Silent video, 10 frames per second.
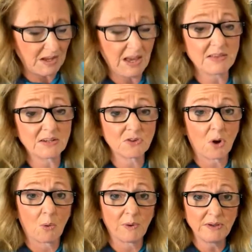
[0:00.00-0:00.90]
And then as
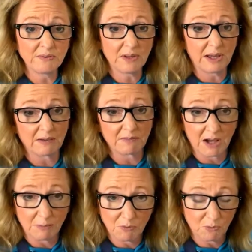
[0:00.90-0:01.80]
always, I have a
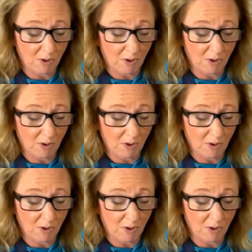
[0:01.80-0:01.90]
cup of